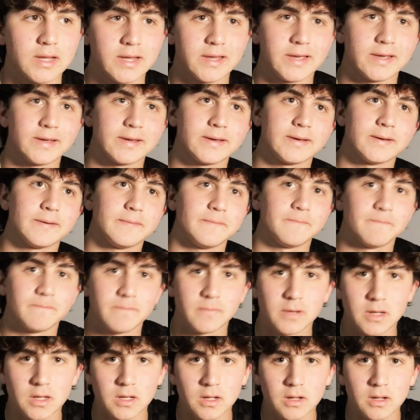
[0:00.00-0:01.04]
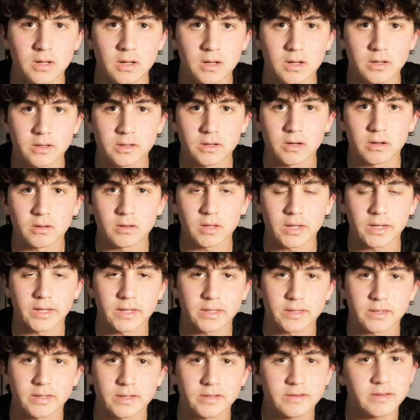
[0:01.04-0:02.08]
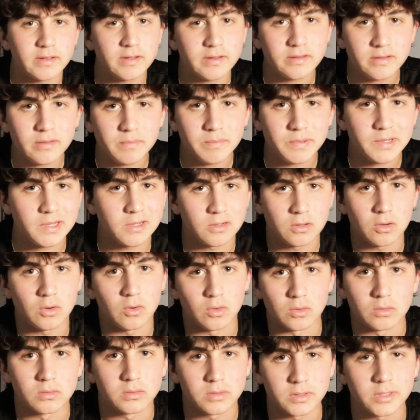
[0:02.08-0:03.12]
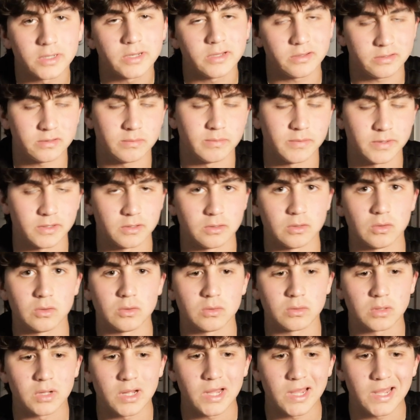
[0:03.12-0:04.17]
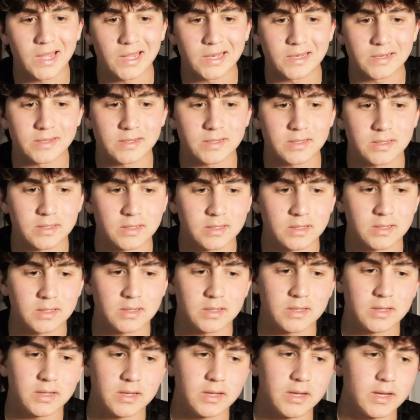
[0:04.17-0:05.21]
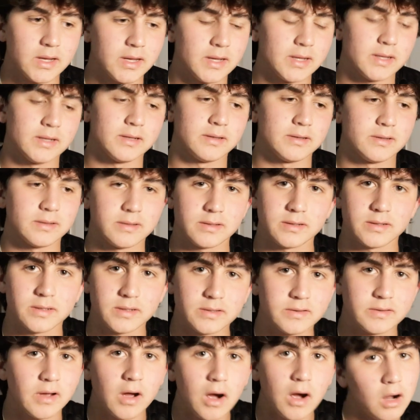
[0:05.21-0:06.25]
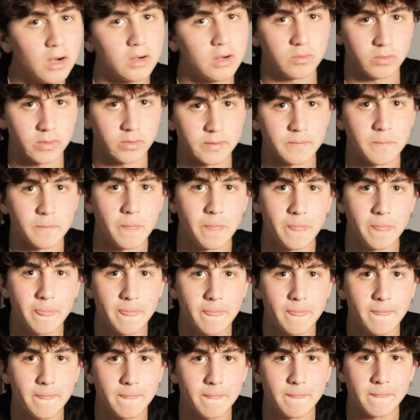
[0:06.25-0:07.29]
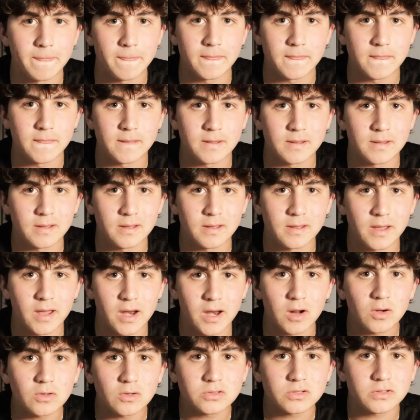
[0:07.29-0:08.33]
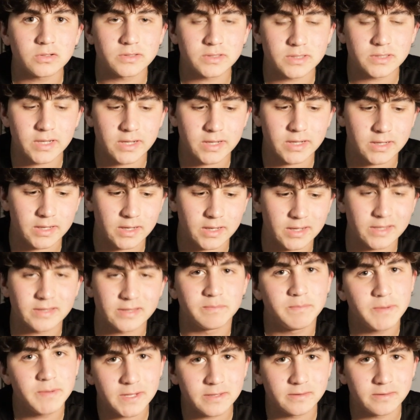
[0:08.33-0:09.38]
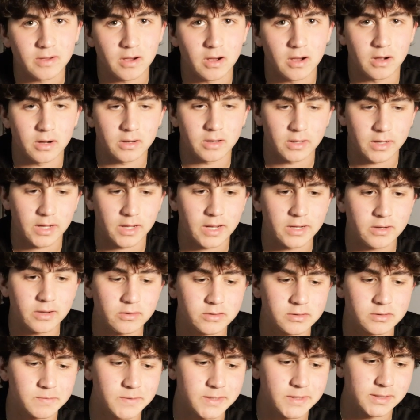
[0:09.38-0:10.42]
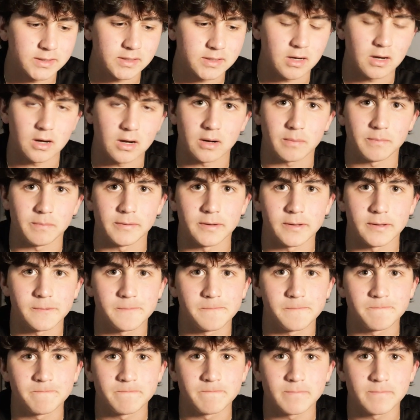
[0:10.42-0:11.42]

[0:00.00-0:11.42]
like, you know, like, it's a big goal. It is a big goal. And it's a hard one. And also, it's like, it's big talk. Like, I know it's big talk, but,